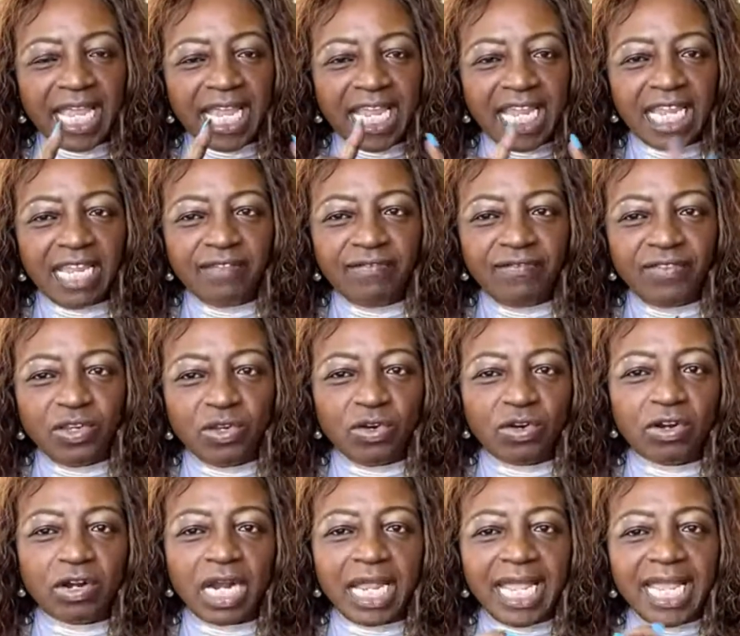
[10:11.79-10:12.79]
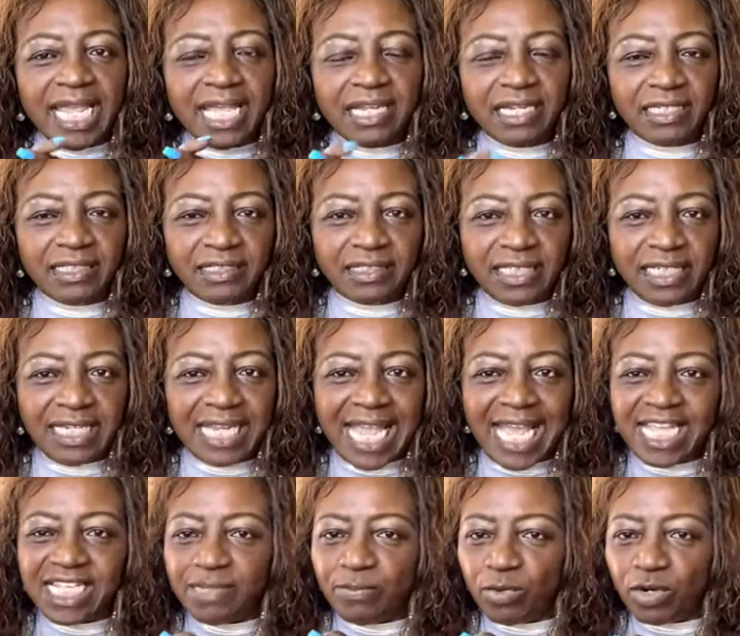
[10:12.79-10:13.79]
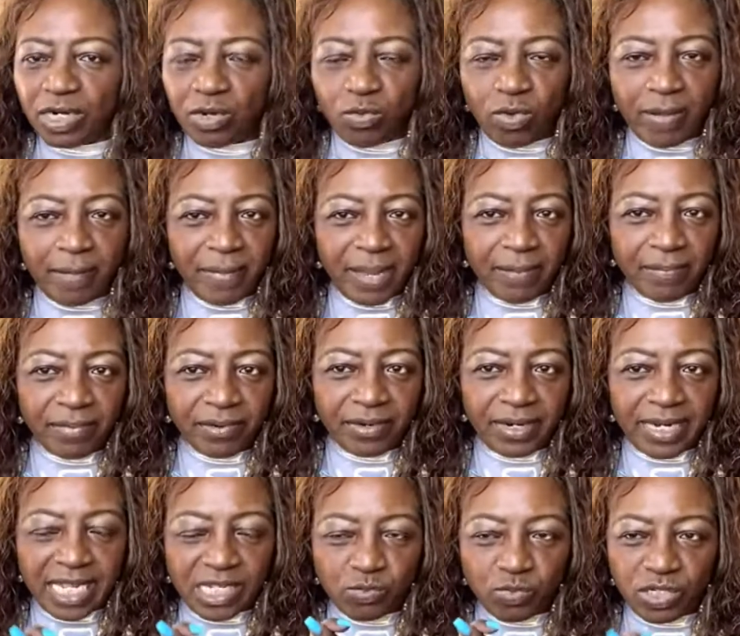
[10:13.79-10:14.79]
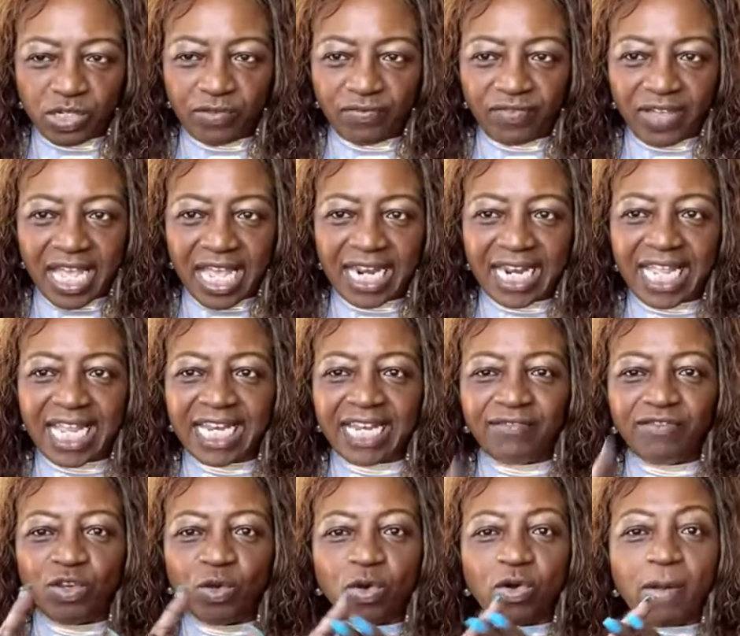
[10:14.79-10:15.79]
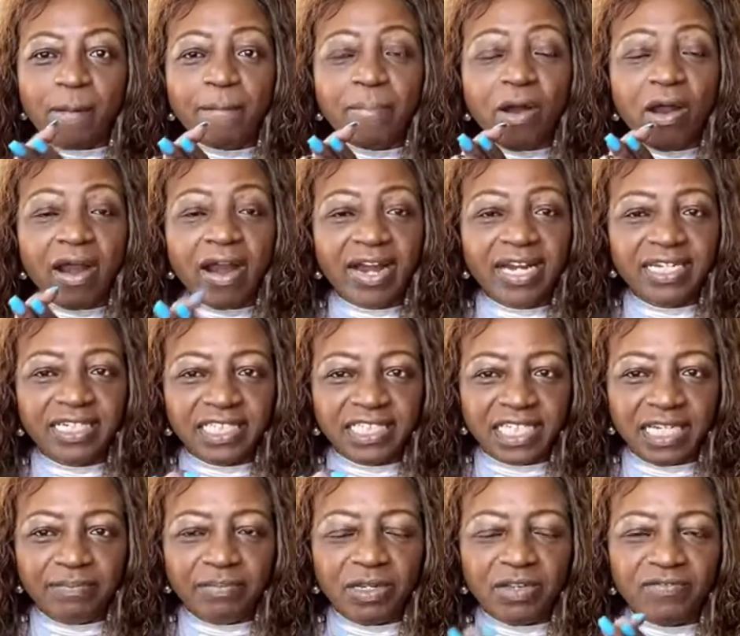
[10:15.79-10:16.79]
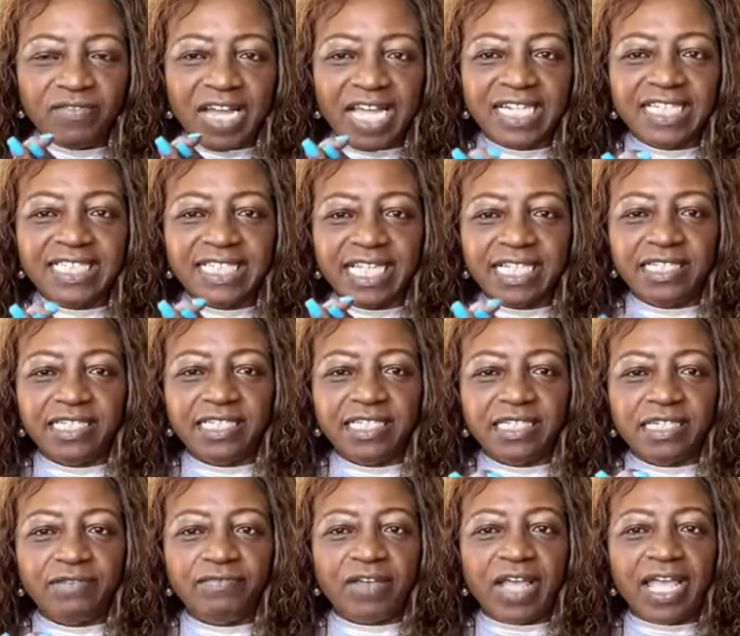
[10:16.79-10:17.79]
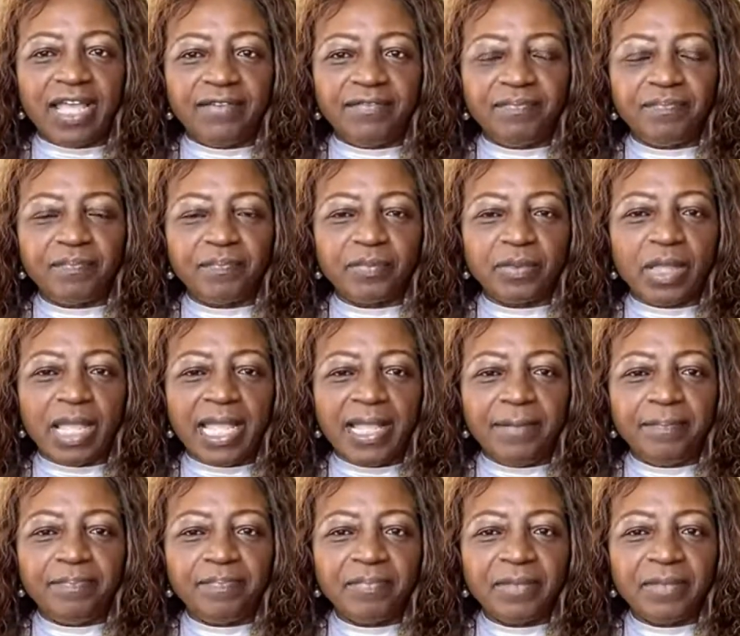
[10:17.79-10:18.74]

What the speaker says: If your LLC has more than one member, that's what you file. And if you're a partnership, you file a 1065. Okay.